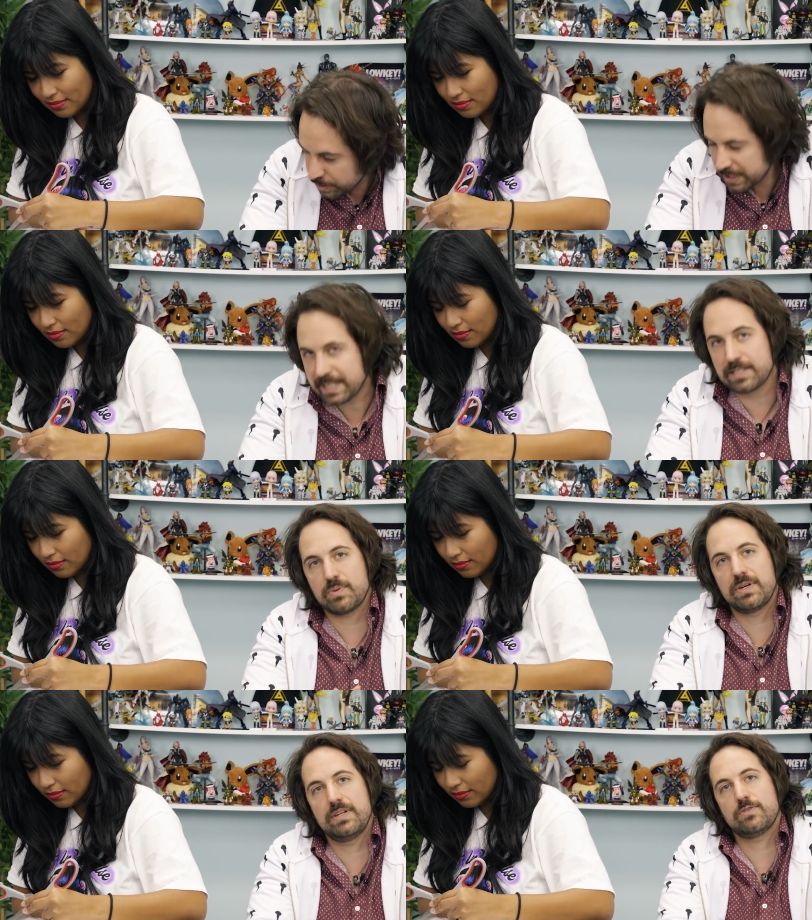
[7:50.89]
Speaker 1: trying to
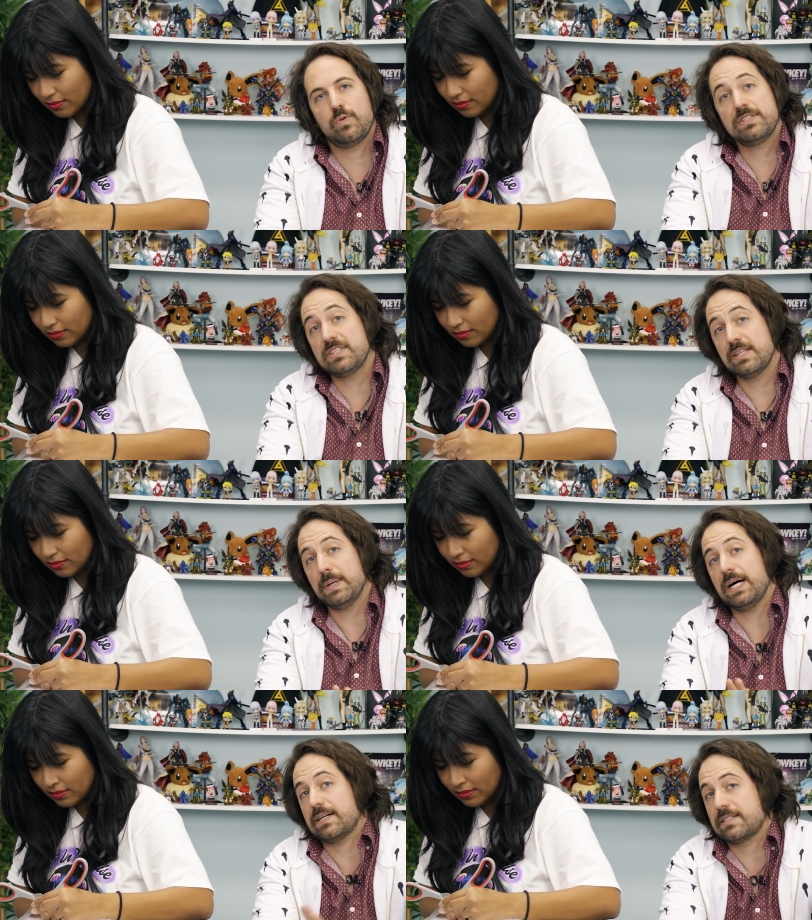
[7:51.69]
guess what it is. What's in
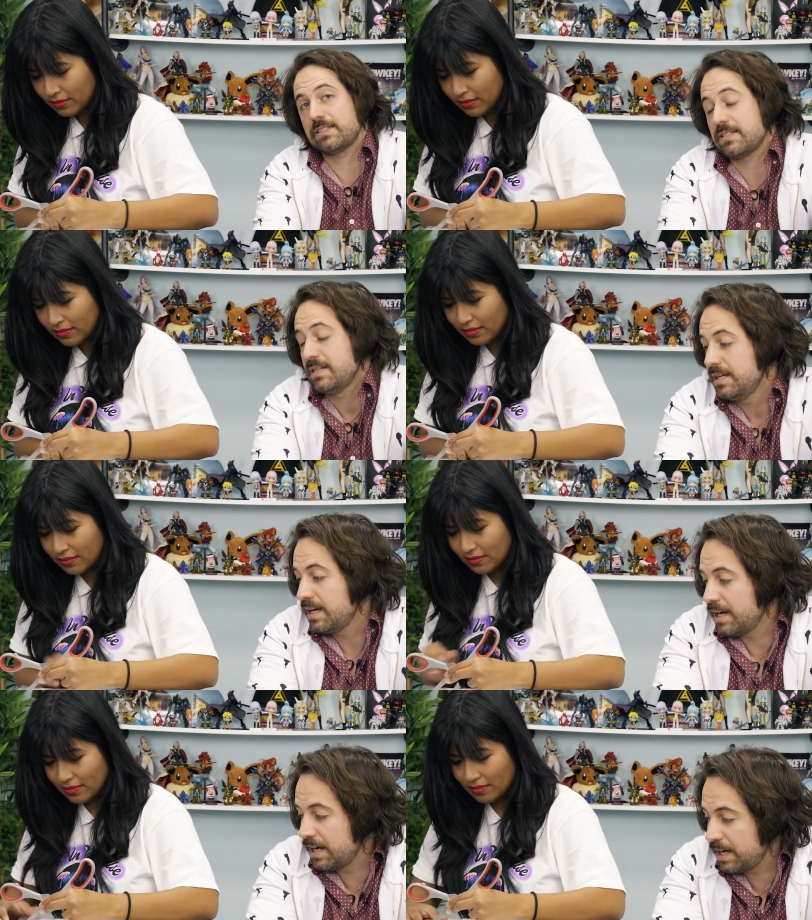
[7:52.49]
the box?
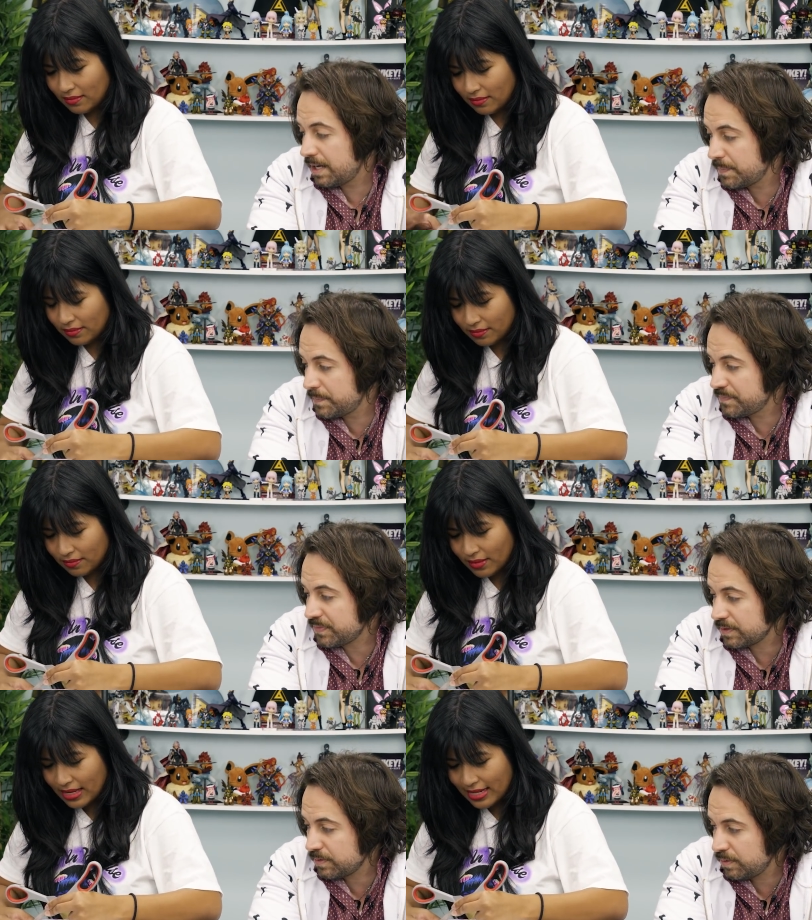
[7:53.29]

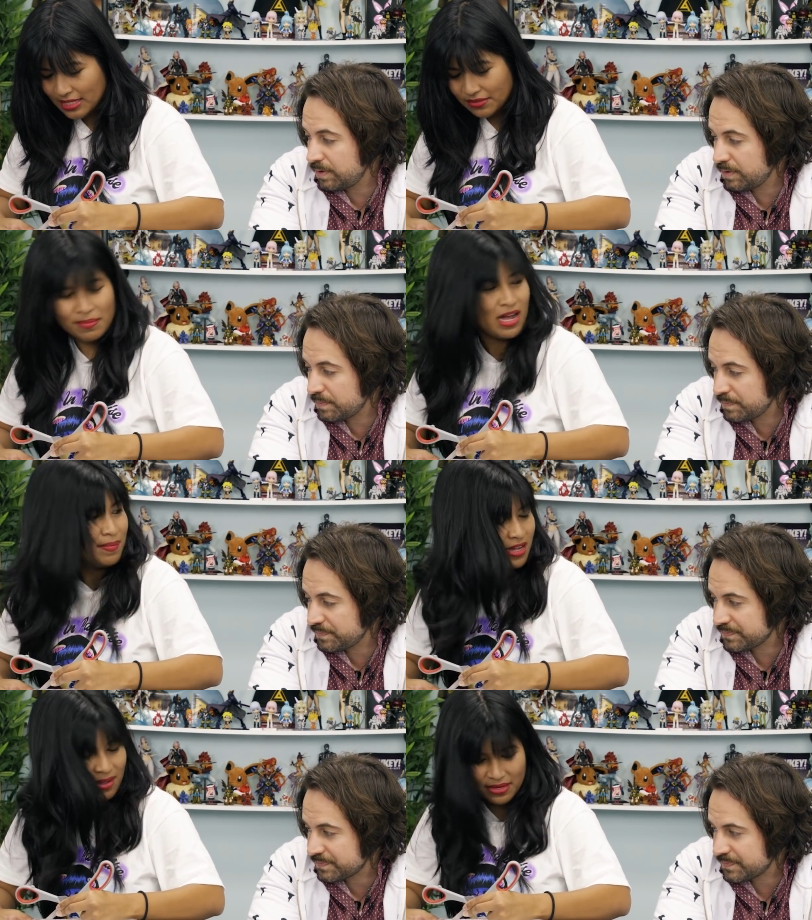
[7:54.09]
This
Speaker 2: is from
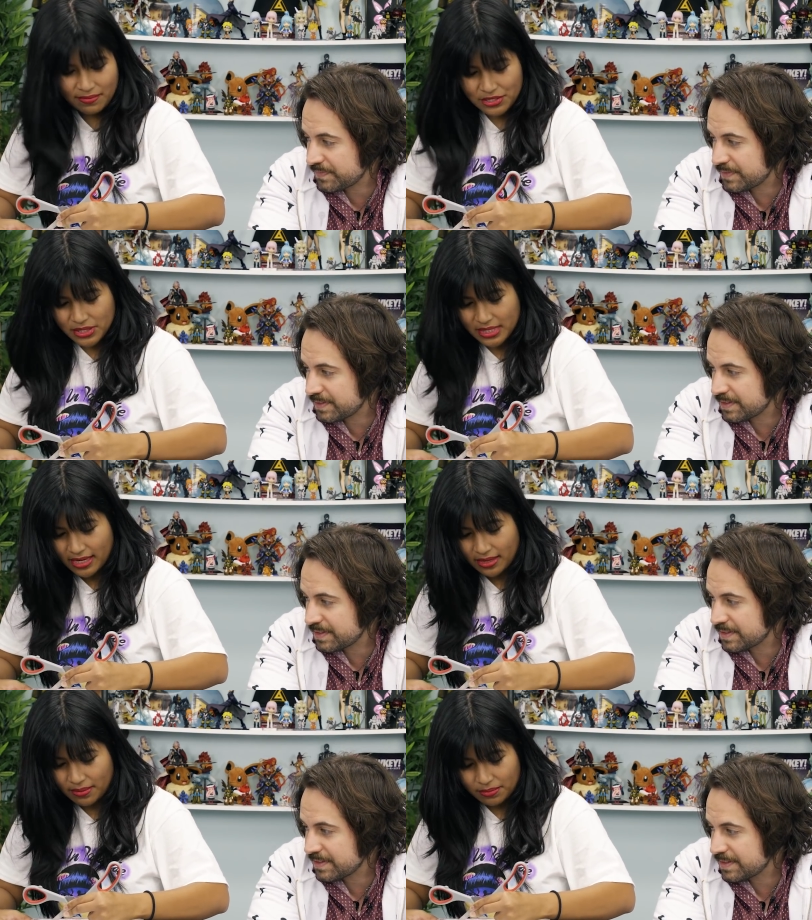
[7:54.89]
AmiAmi, which is
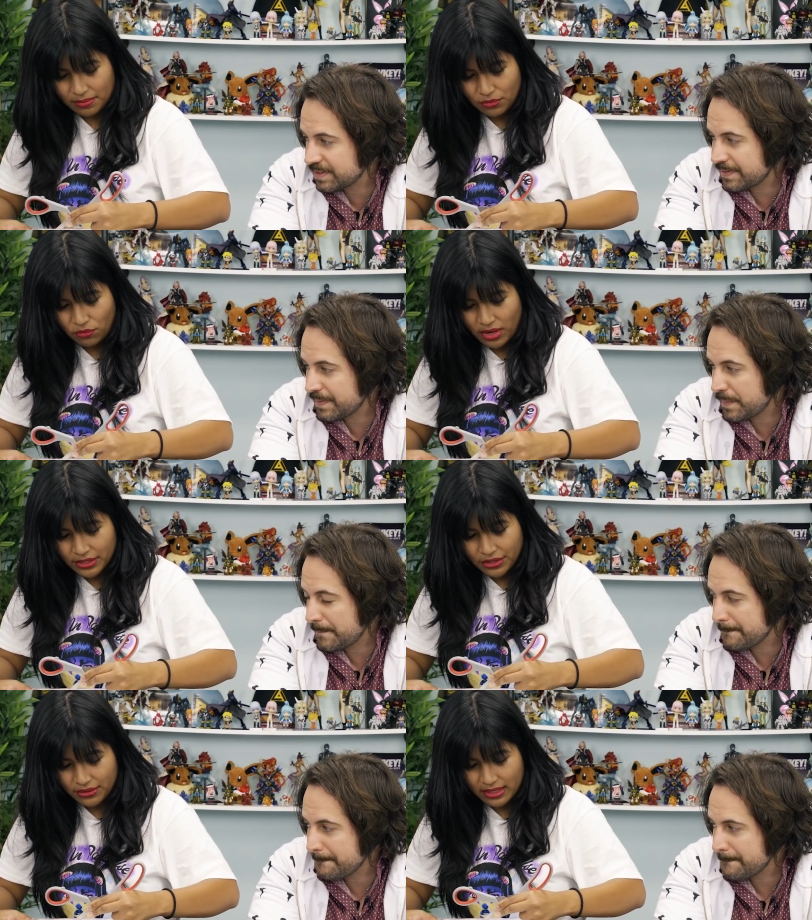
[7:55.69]
like a
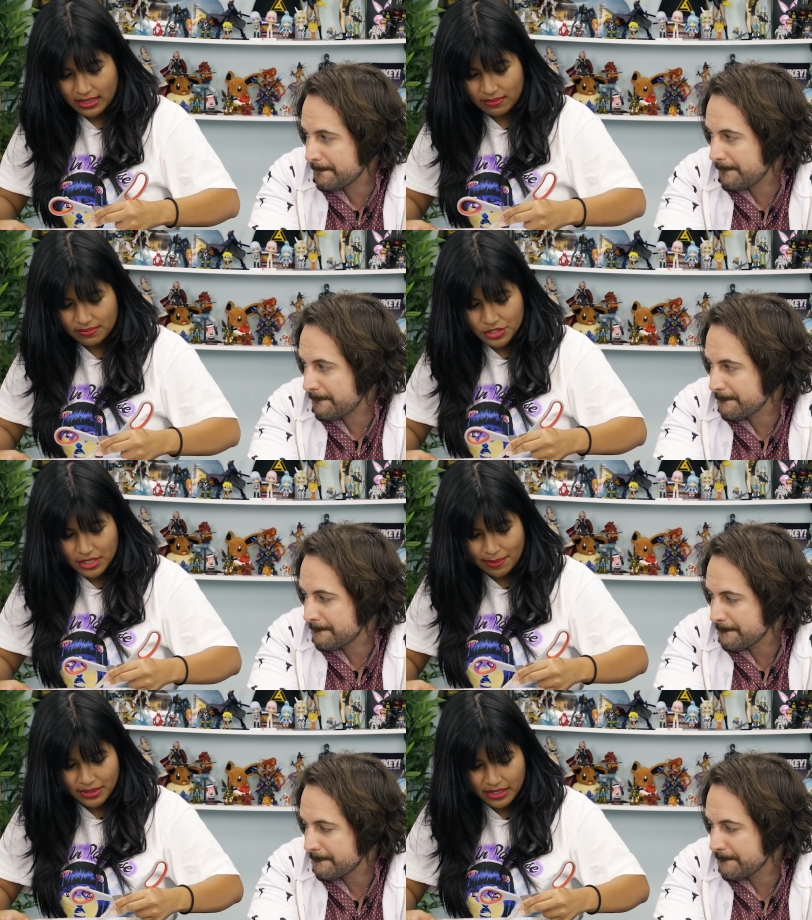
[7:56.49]
well-known
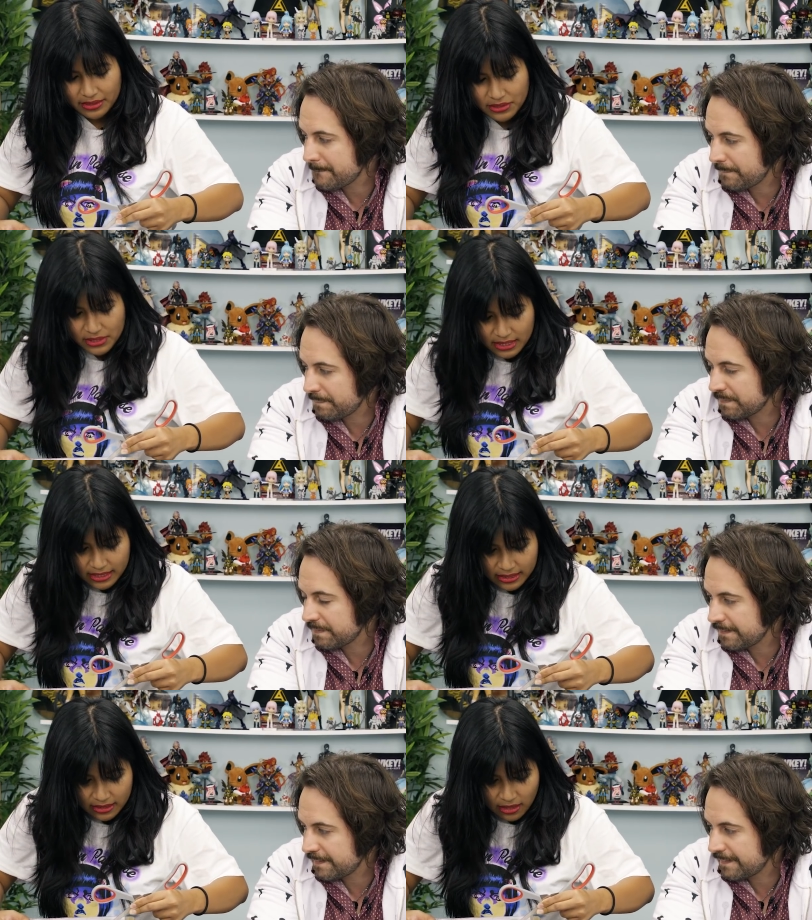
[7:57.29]
Japanese
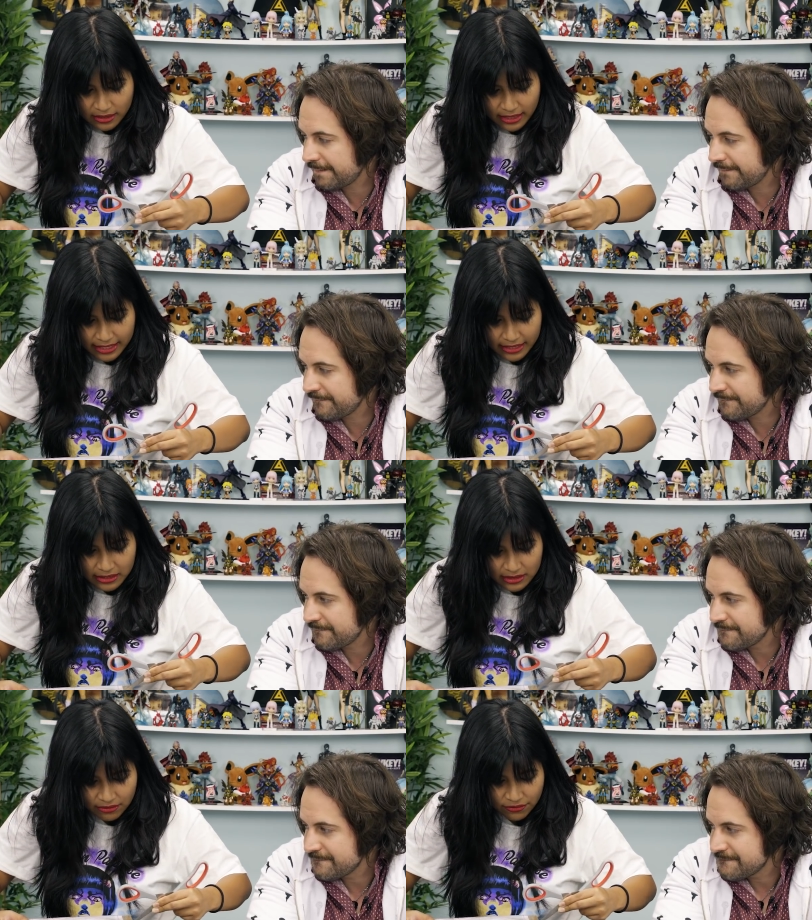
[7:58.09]

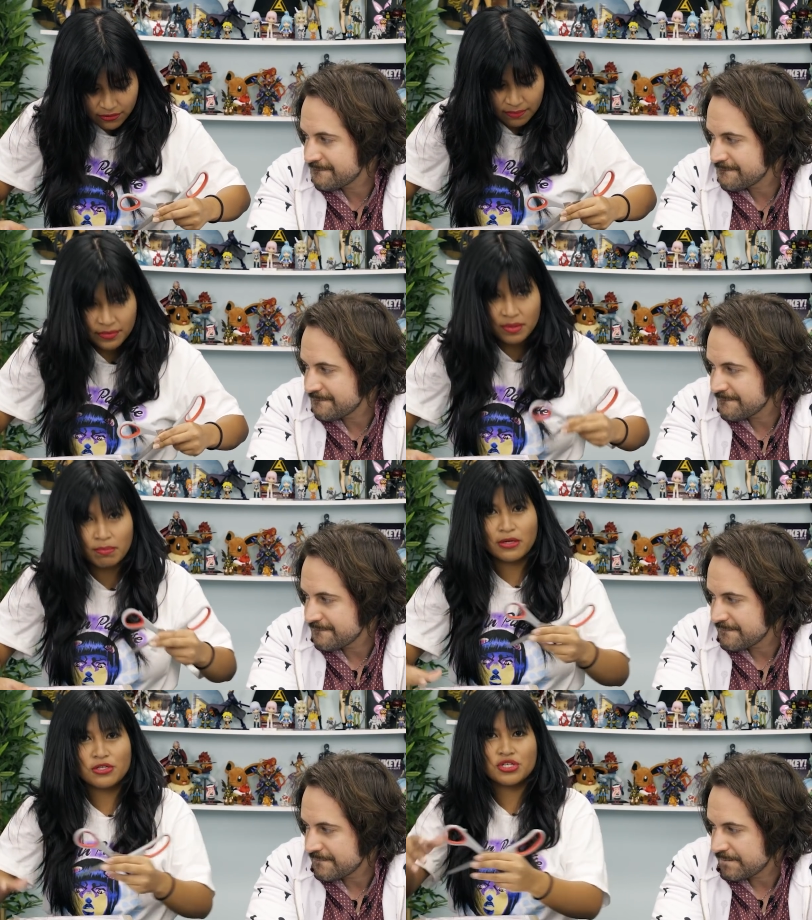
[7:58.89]
online
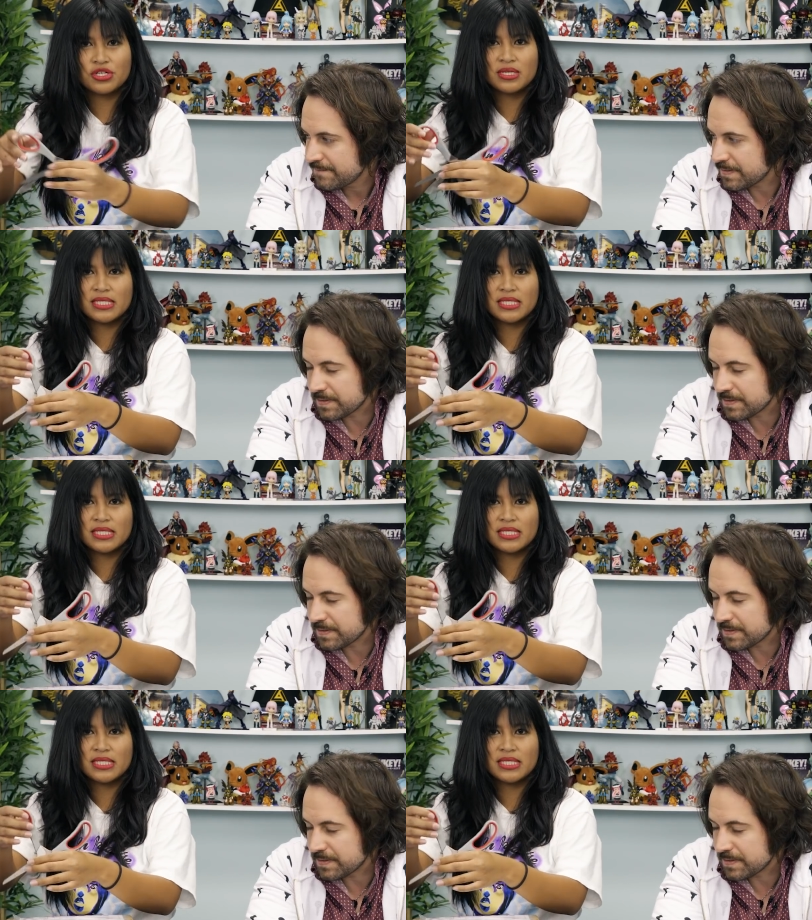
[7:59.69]
merch